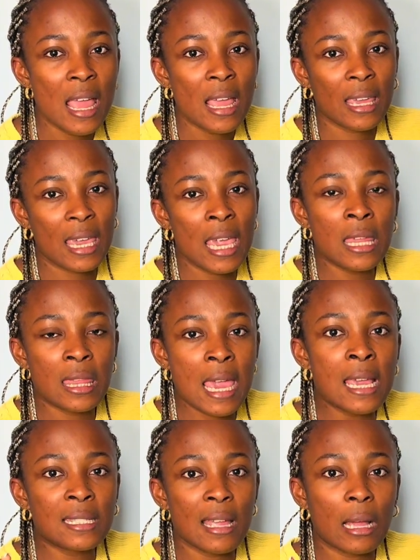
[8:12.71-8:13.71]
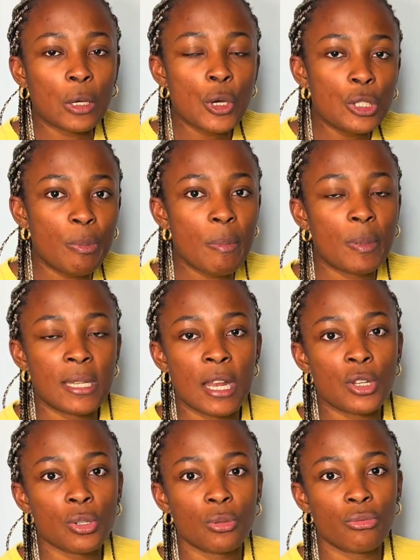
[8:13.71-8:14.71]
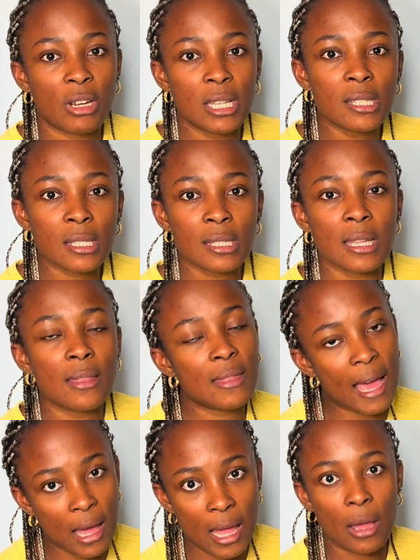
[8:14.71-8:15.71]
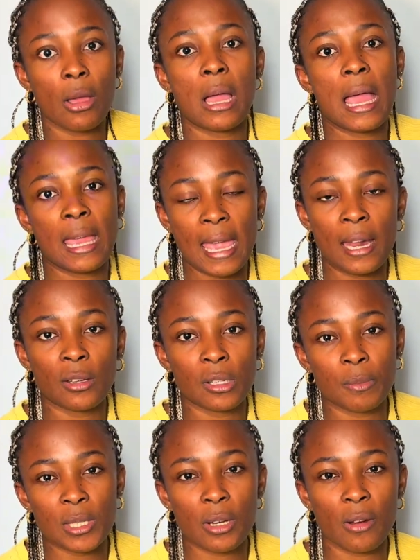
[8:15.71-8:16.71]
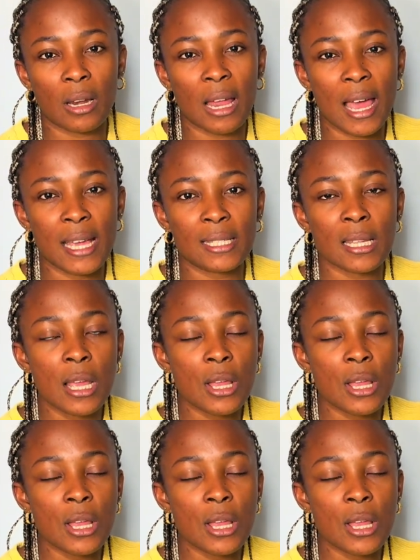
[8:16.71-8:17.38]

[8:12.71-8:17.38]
key things that could be potential risks that again could materialize.